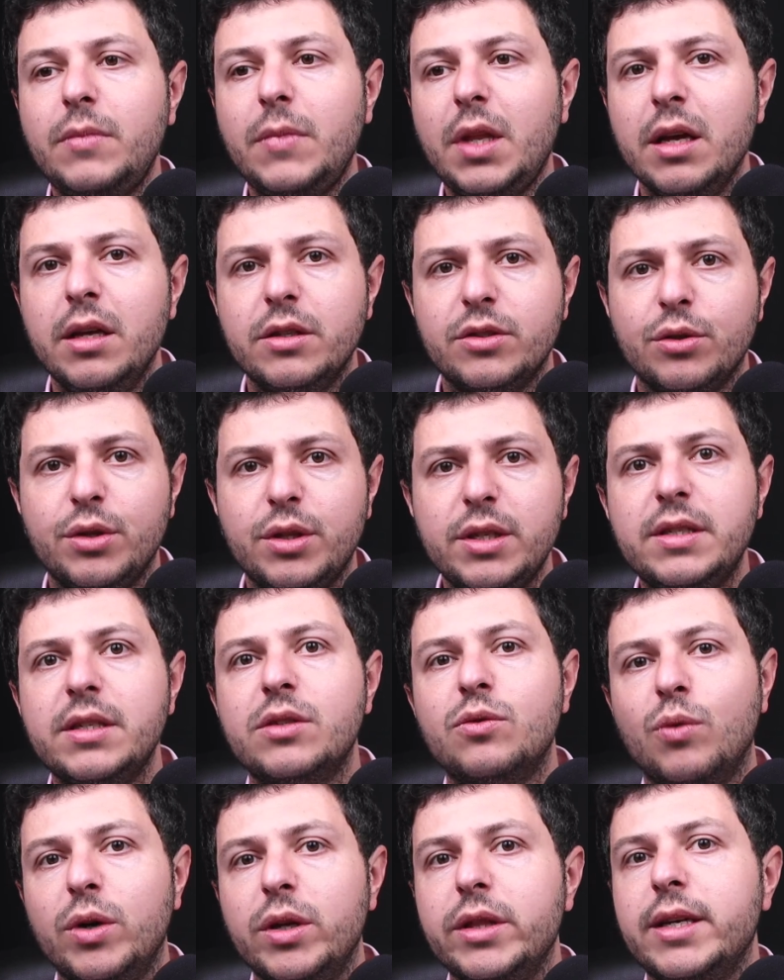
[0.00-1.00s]
So this is
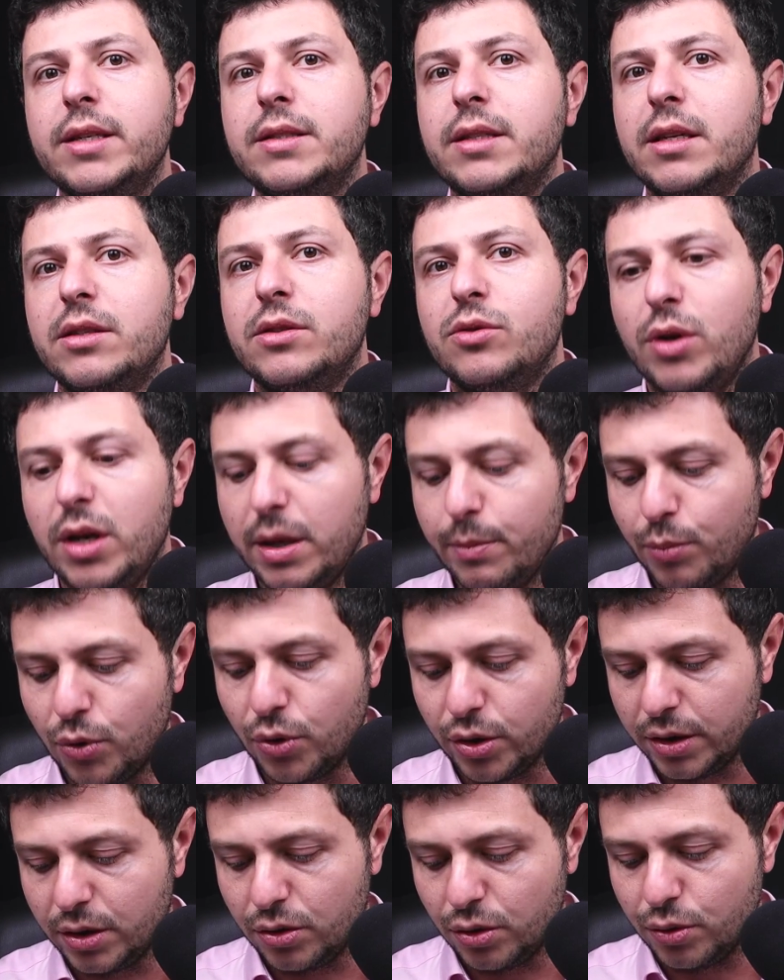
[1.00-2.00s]
one test that's really
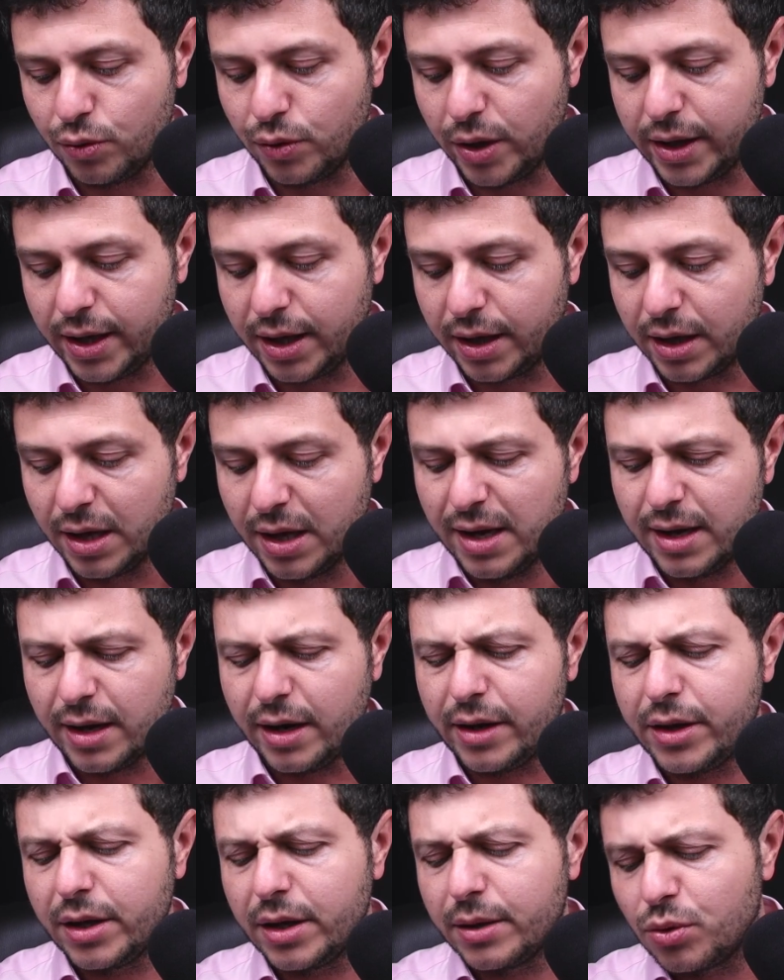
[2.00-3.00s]
important to do, I think. And I
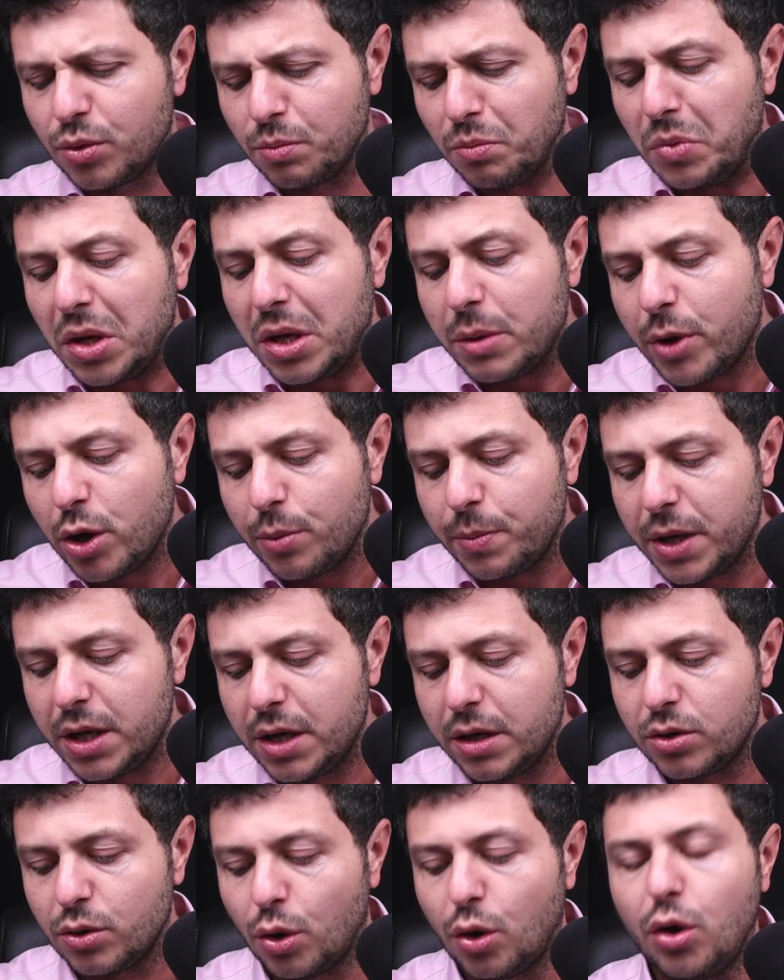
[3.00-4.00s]
think, in my opinion,
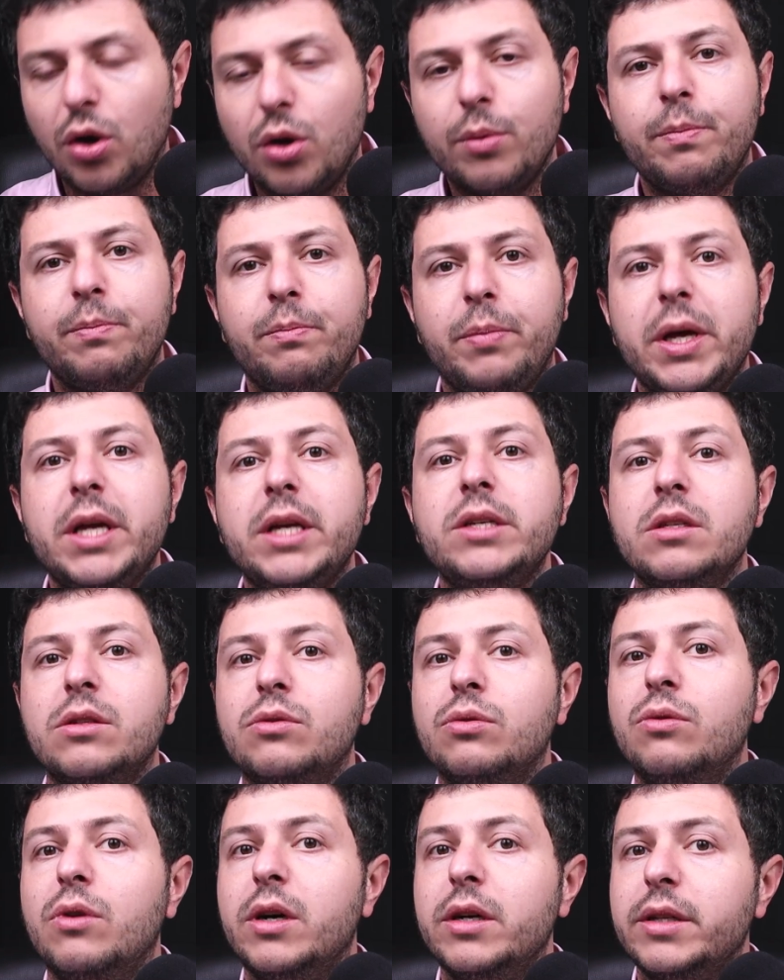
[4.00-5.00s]
all patients who
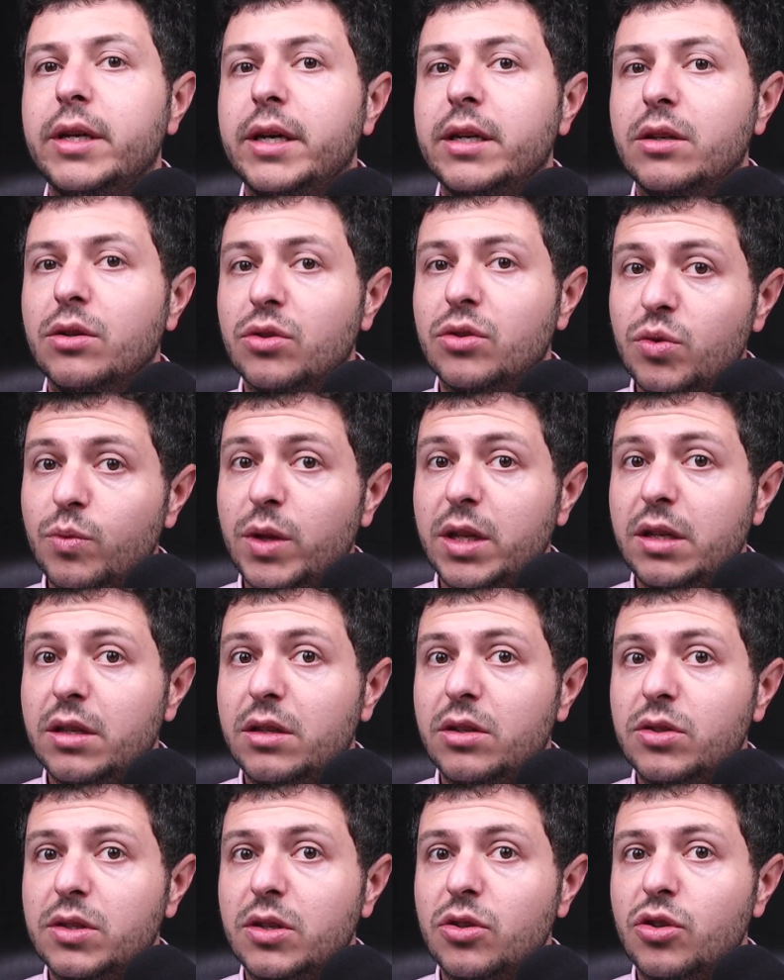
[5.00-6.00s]
are diagnosed with
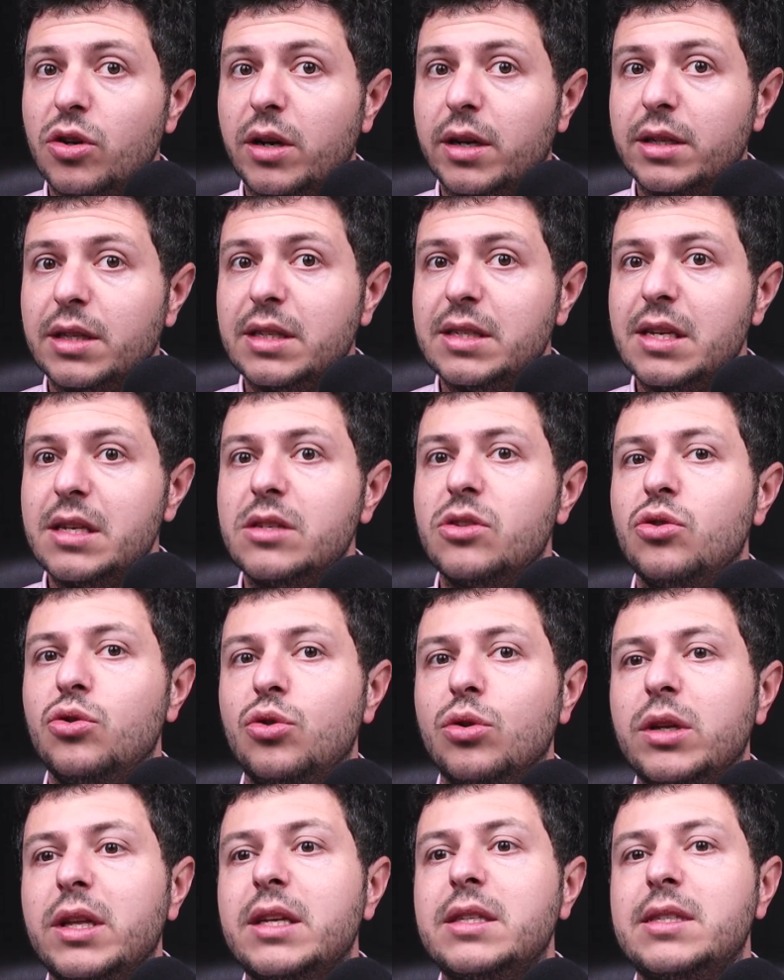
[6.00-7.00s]
interstitial lung disease should
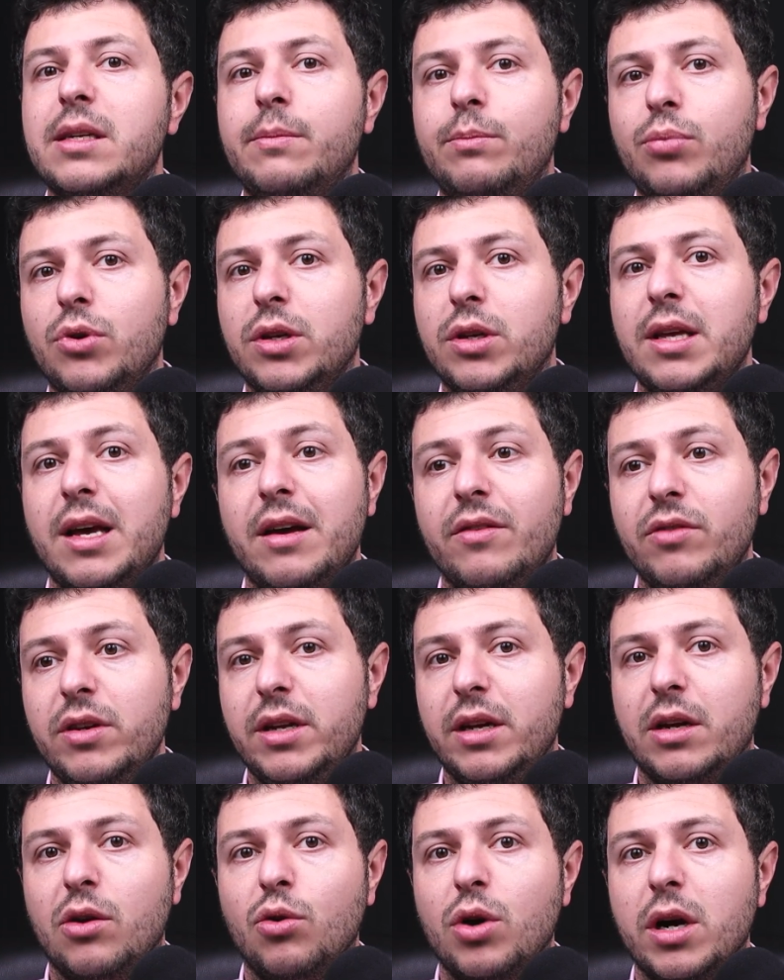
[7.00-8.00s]
at some point have an
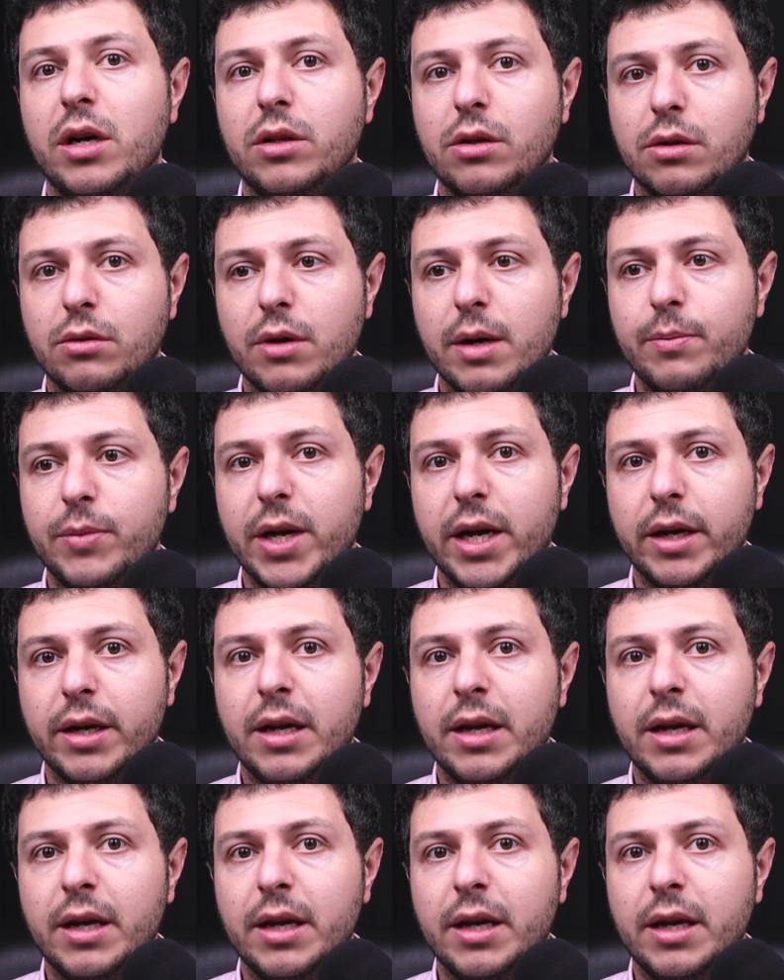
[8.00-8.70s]
echocardiogram done.